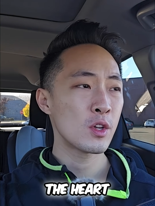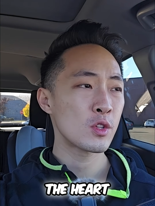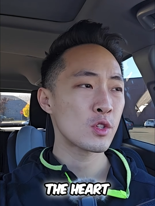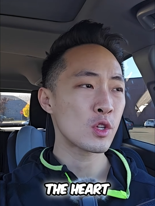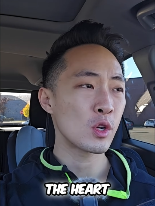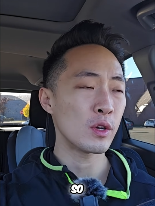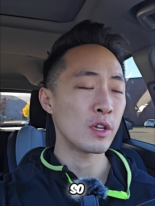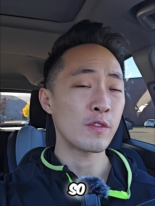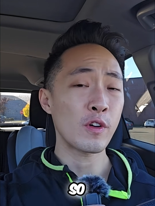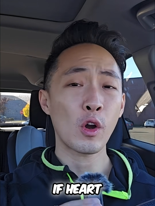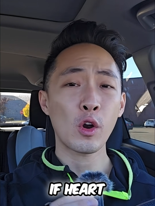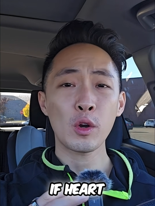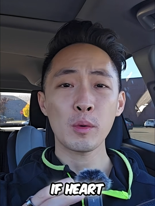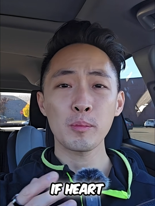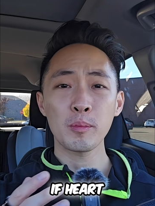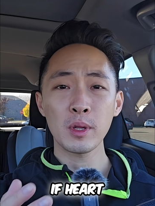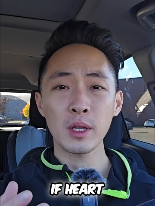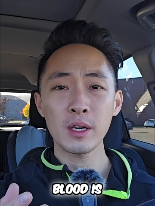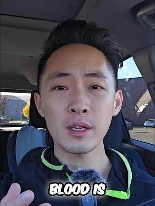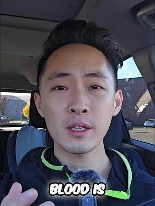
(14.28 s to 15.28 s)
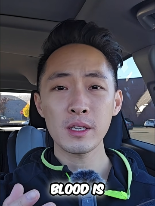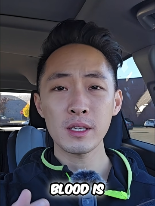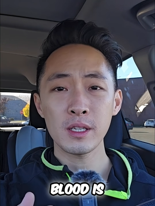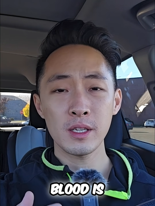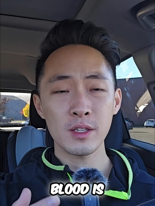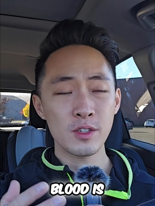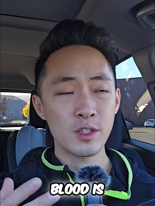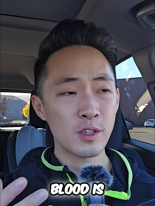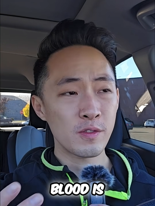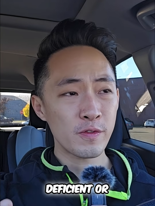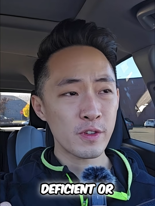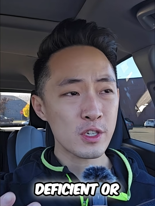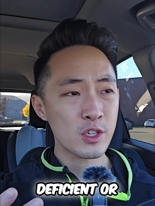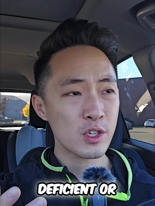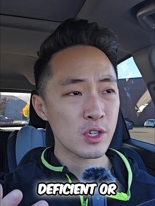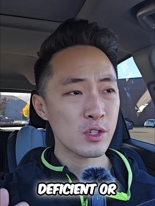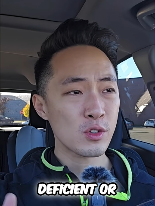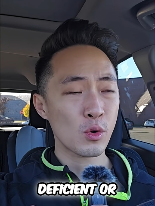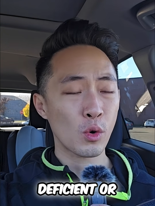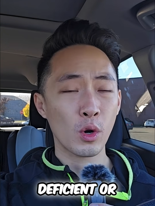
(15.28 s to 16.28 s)
So if heart blood is
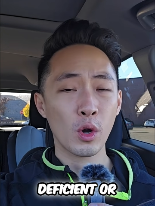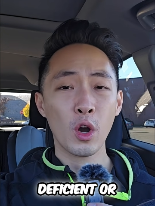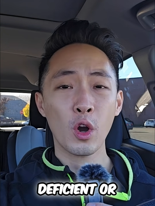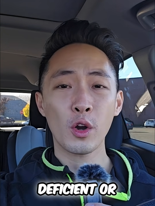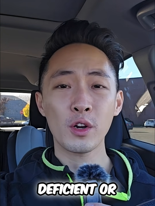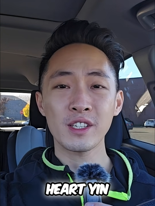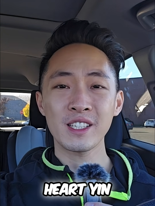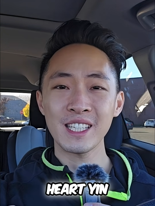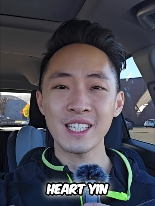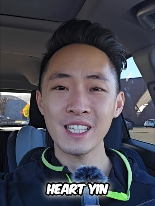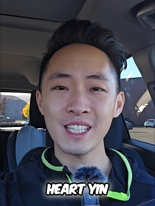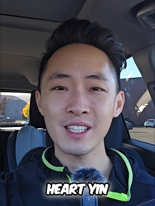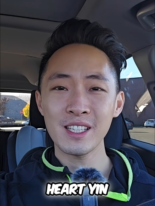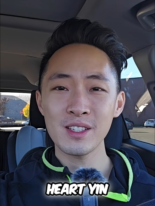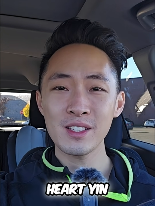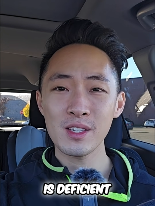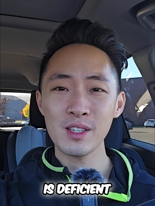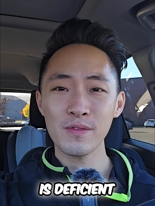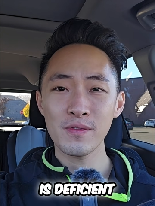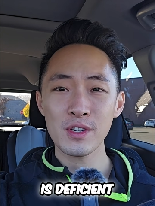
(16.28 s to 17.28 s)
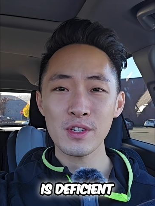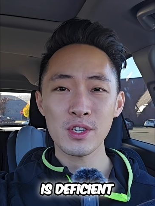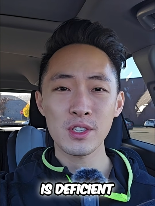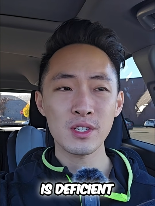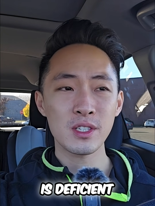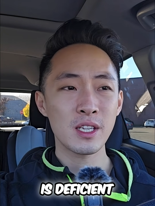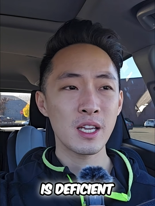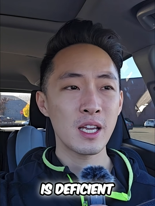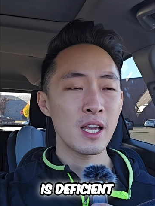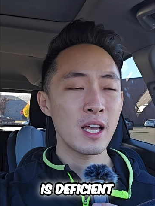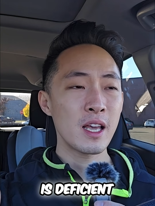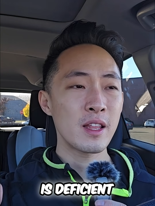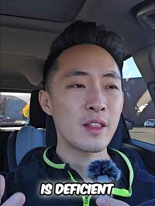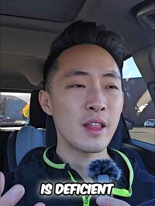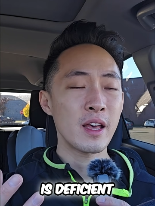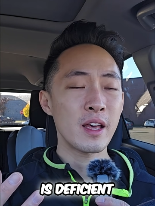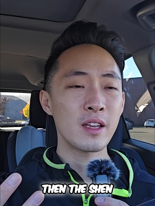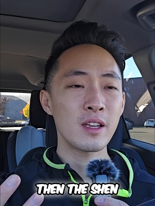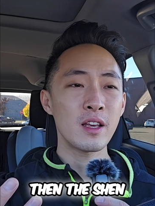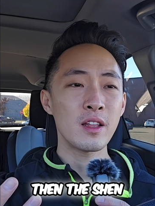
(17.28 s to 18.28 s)
deficient or heart yin is deficient,
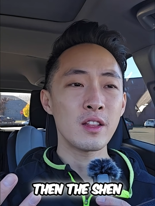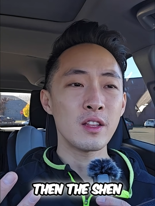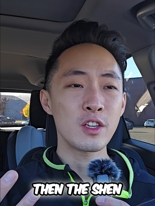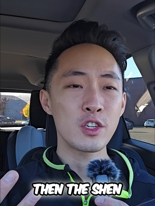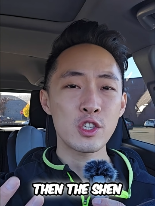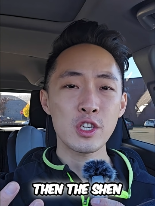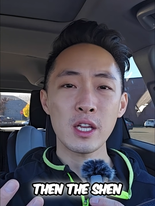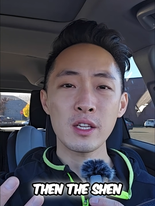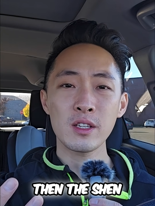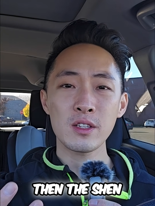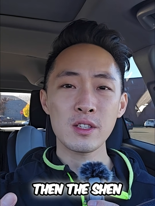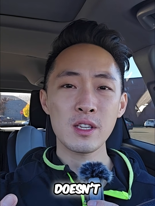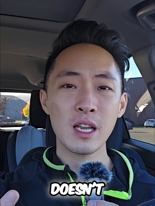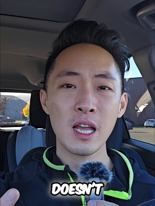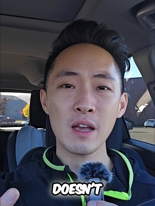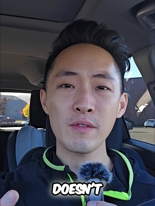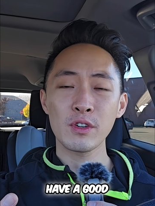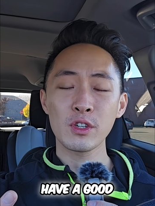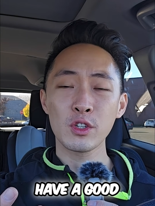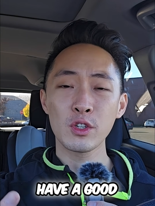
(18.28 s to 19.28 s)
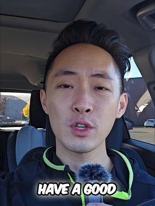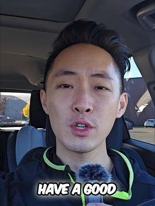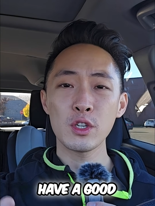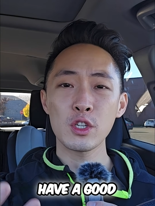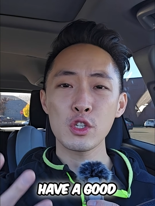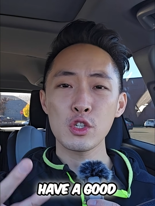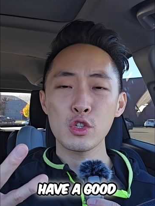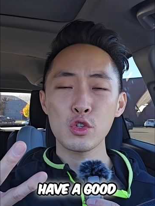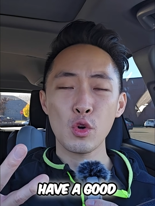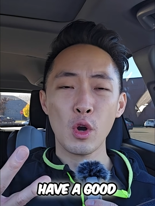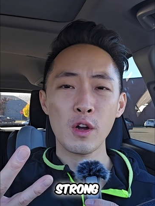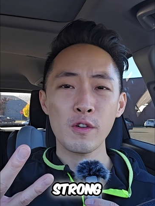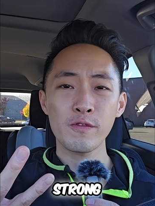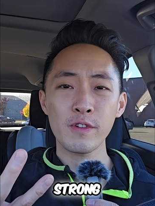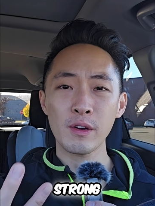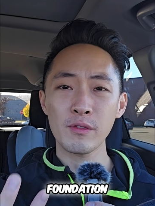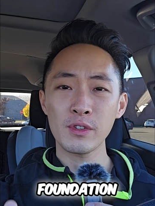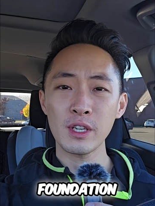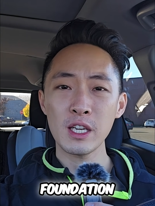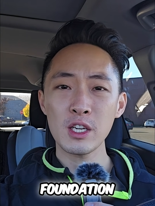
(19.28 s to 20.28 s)
then the Shen doesn't have a good, strong
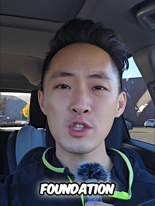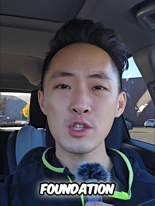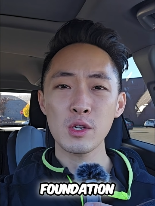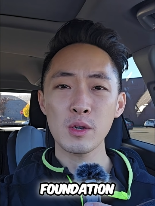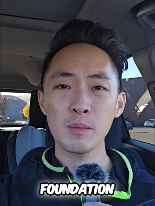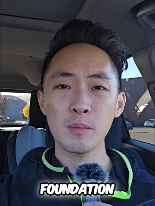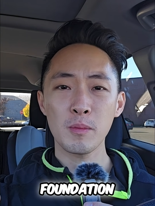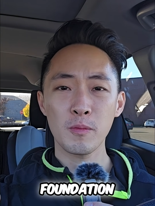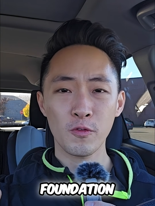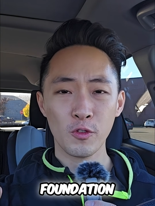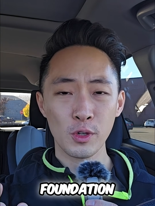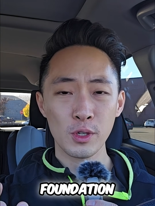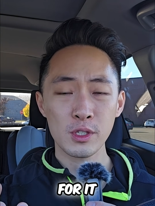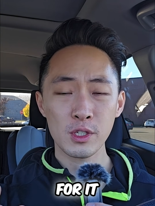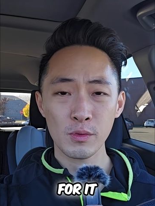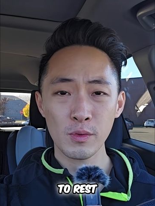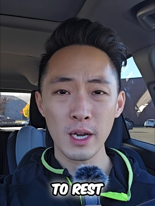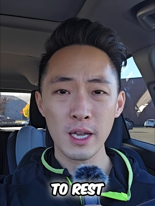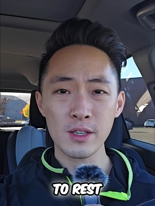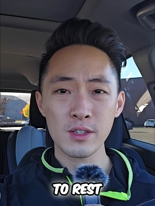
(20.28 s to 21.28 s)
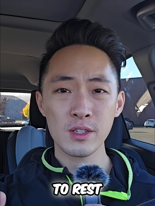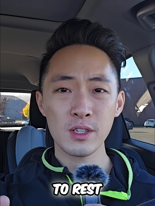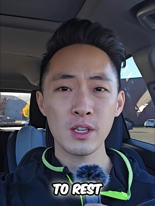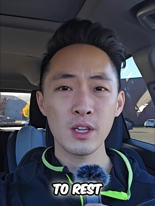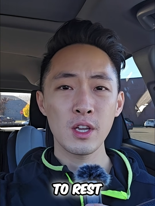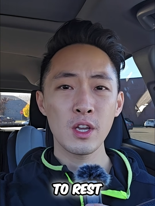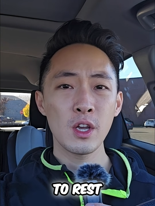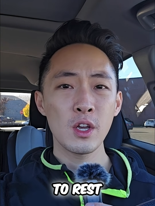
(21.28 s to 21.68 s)
foundation for it to rest.